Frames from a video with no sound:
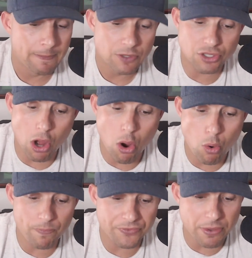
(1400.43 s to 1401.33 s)

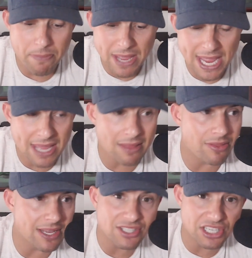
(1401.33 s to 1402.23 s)
So, to me,
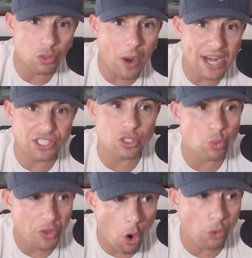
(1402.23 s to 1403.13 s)
these situations
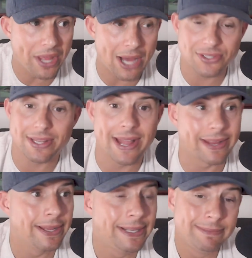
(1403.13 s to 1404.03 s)
with holdouts,
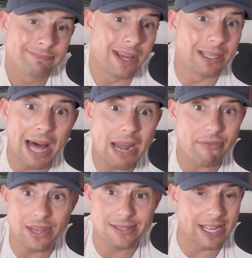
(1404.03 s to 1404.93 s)
like, a lot of
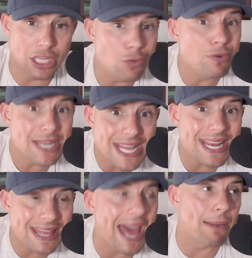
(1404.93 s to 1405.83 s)
it is, like, you
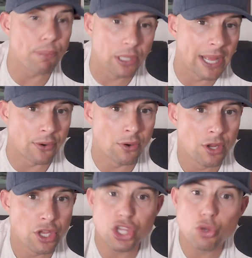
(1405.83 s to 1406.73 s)
need that player.
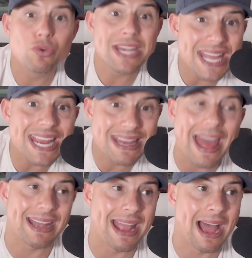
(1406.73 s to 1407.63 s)
You need
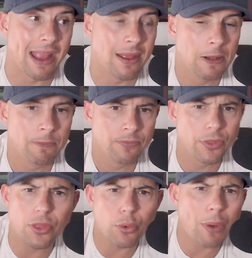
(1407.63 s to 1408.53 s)
that guy.
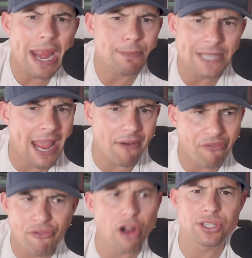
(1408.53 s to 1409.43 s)
The Rams can't
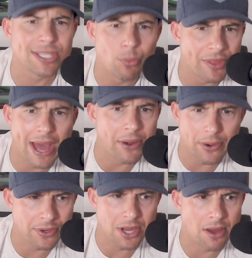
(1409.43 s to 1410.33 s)
function without
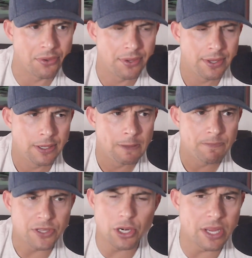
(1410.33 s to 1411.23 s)
Aaron Donald.
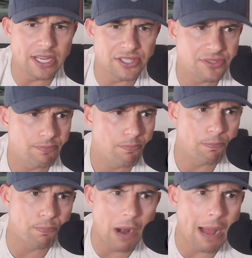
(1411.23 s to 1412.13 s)
You know, he is
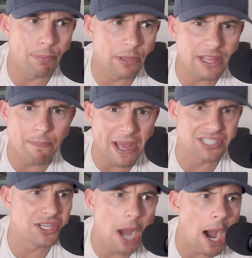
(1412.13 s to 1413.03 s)
probably the
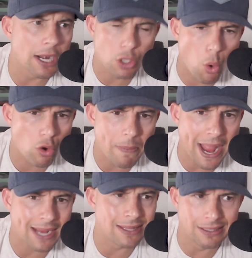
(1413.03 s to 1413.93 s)
best
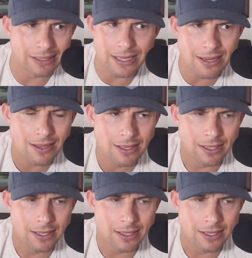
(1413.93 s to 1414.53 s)
non-quarterback in the league.